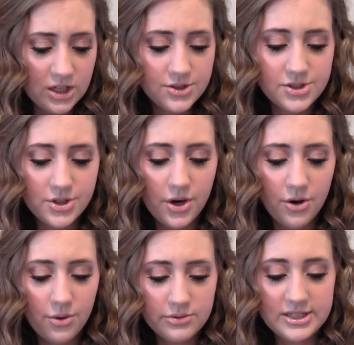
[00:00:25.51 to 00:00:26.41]

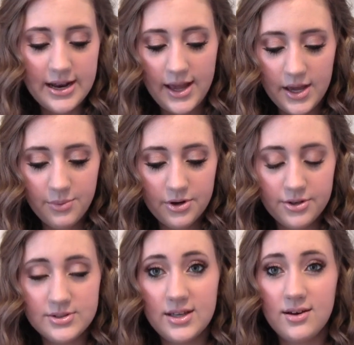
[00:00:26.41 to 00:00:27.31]
So today we're
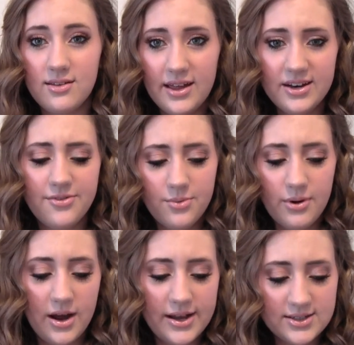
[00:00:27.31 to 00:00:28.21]
using a lot of different
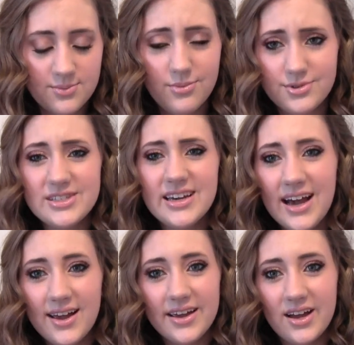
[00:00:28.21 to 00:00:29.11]
products, mostly
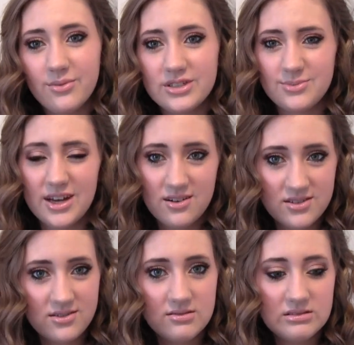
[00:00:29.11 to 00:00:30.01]
high-end, which I'm kind
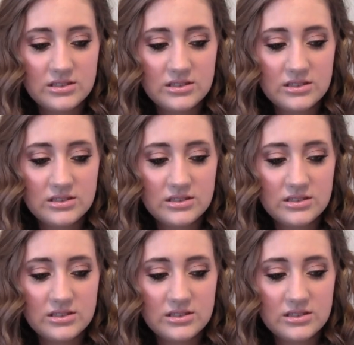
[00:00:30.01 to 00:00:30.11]
of